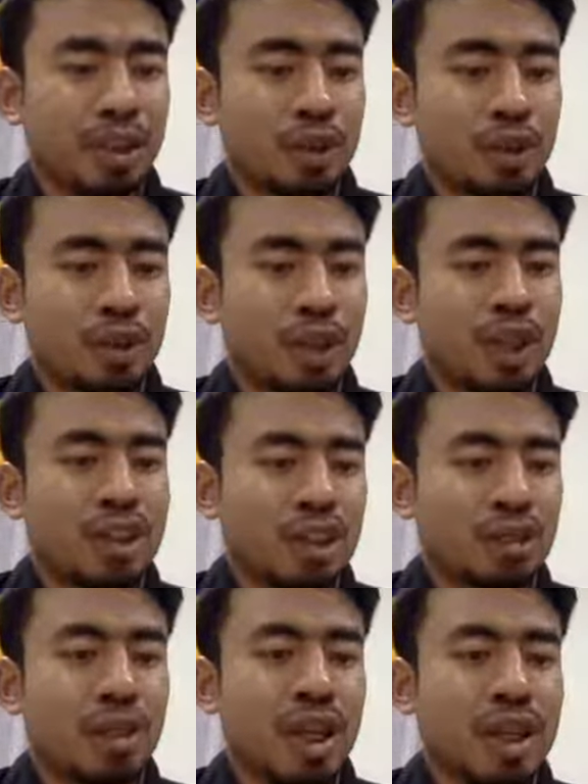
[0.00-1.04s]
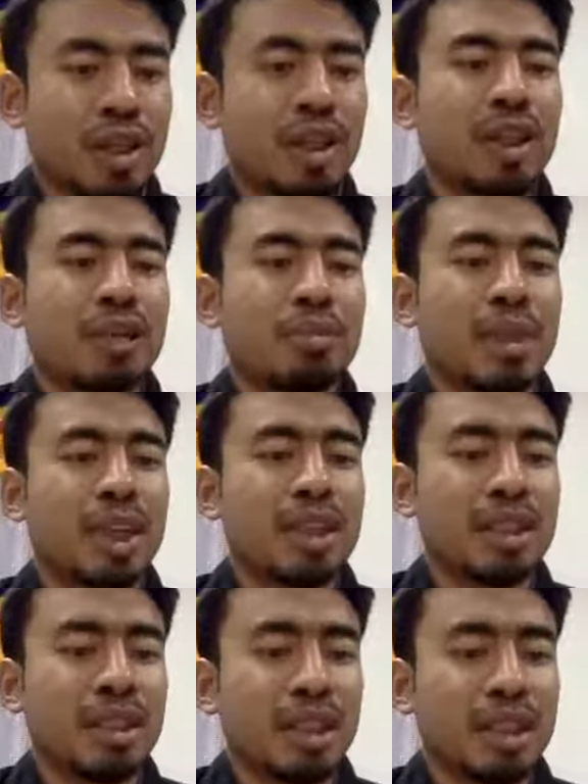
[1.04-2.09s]
So that is why there are
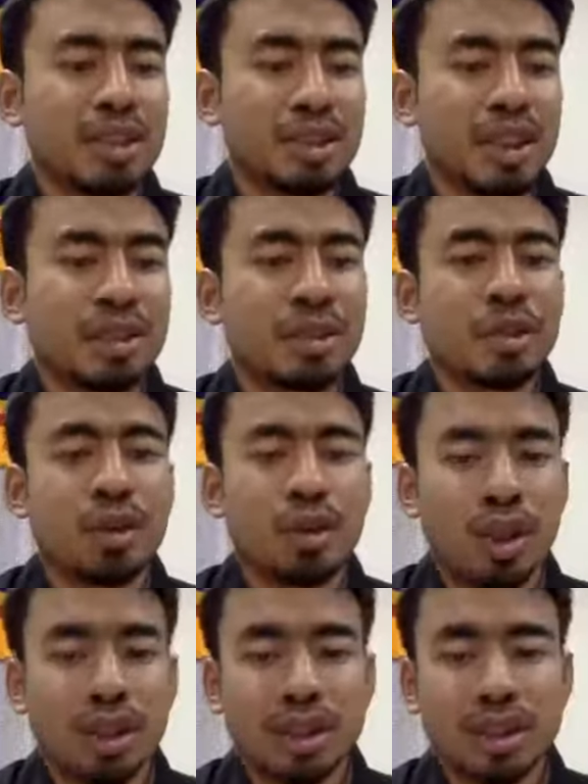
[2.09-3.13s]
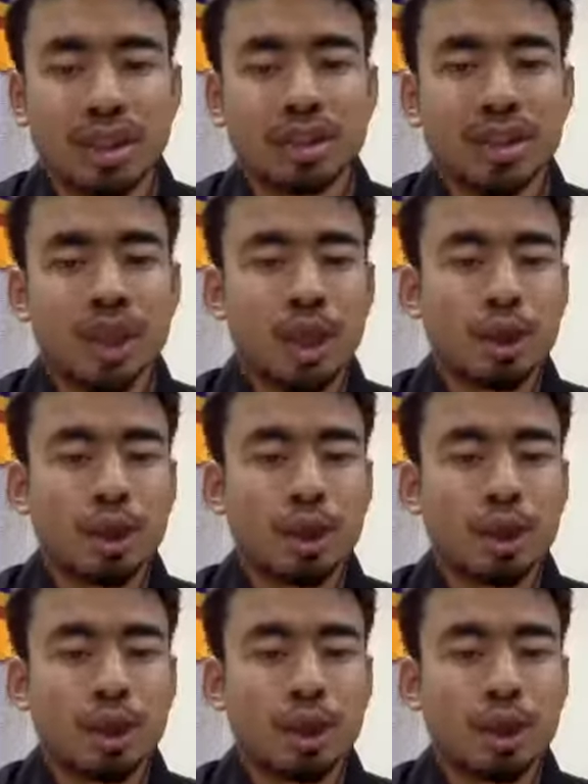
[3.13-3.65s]
many international organizations